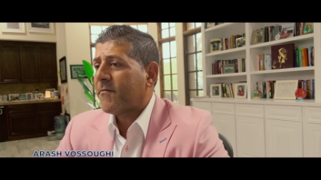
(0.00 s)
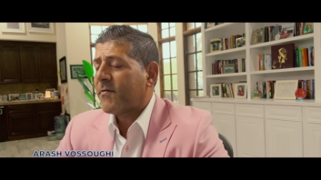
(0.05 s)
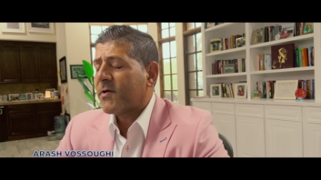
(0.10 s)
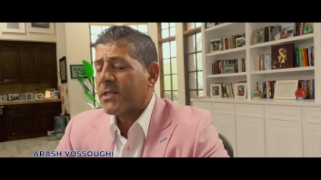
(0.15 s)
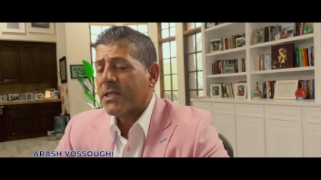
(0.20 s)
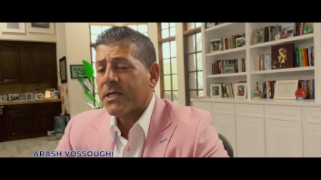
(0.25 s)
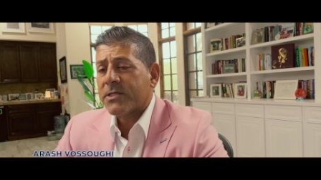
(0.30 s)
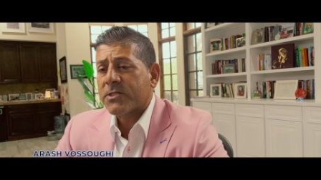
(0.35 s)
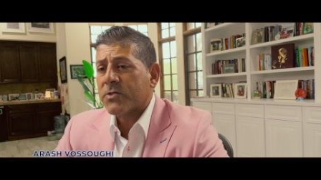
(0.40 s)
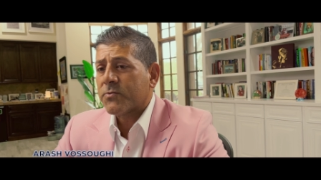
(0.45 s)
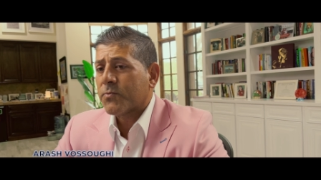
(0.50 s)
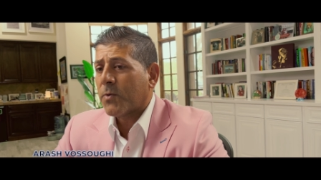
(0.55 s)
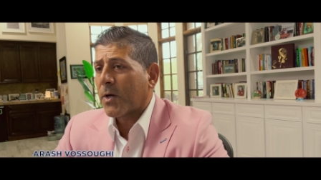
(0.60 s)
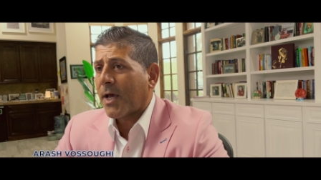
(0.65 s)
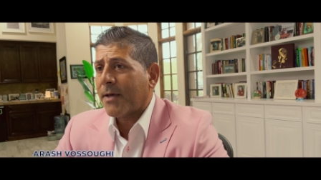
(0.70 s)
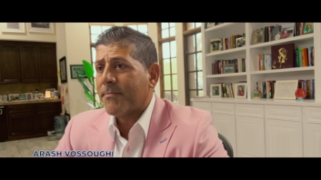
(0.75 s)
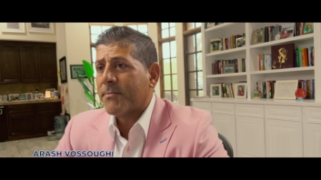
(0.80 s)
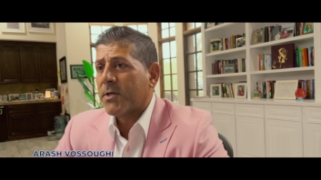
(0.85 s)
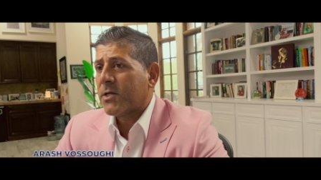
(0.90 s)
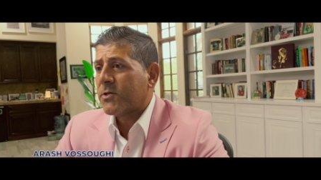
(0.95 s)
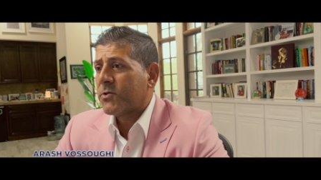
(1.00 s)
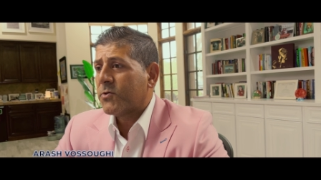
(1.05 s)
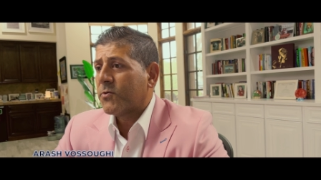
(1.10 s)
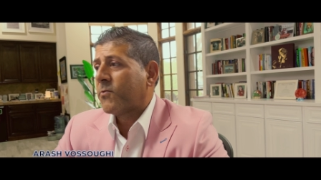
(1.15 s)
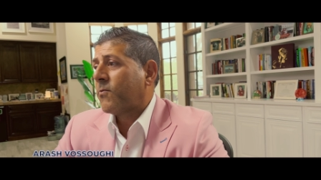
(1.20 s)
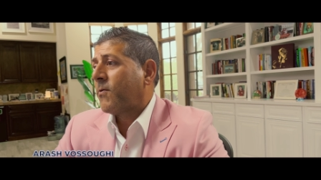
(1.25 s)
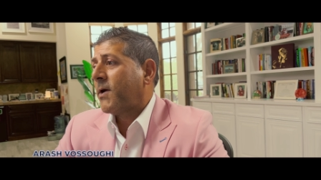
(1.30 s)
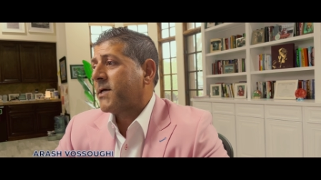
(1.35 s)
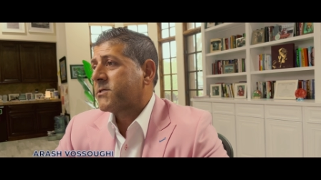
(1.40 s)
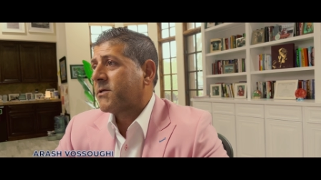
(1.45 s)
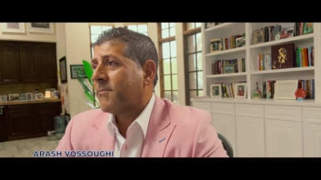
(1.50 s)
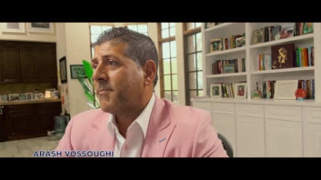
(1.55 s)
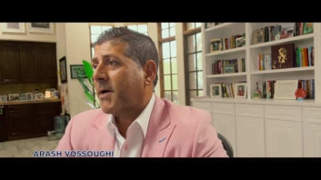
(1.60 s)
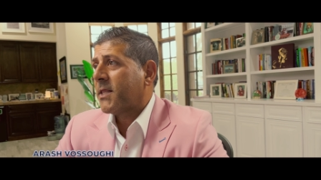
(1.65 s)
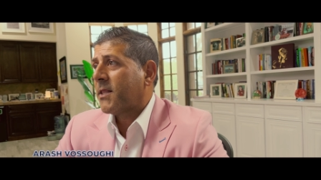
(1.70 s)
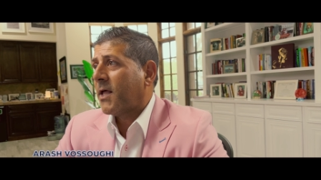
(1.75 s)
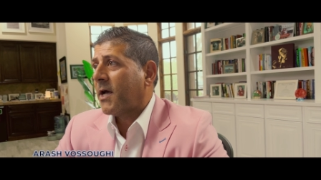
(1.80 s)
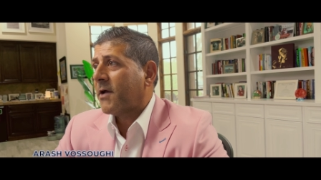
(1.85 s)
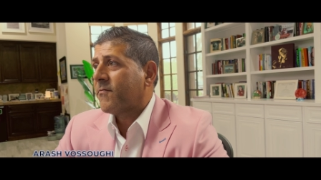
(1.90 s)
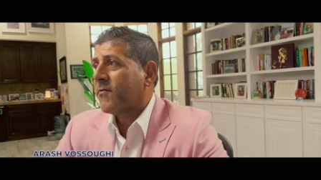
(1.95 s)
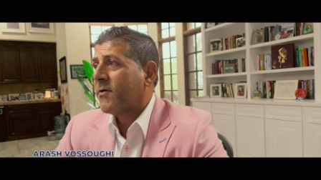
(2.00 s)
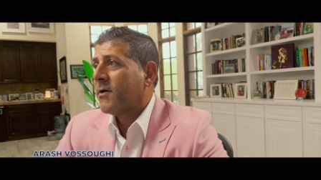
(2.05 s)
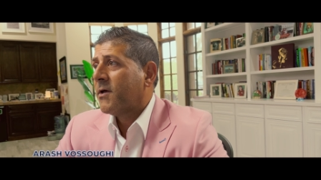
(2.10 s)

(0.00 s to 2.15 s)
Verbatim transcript: And this is what I'm gonna do the rest of my life.